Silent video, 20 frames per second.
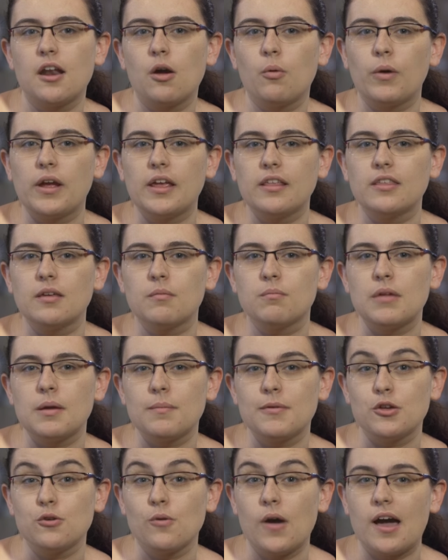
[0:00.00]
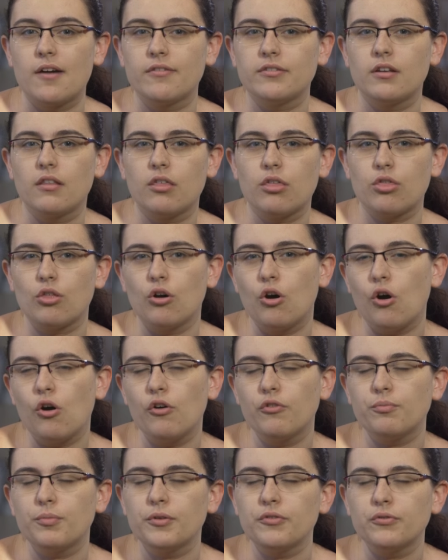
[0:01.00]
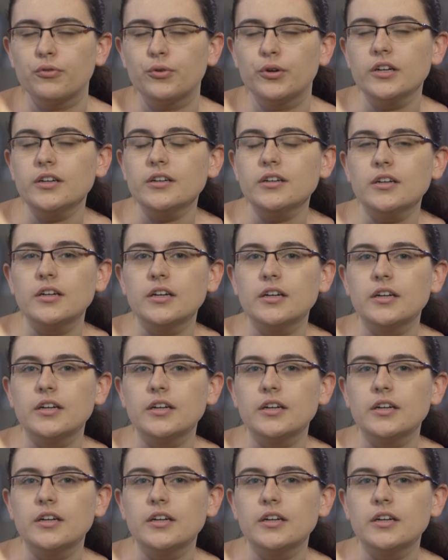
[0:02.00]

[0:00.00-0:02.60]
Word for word: in a way that maybe you haven't thought of before.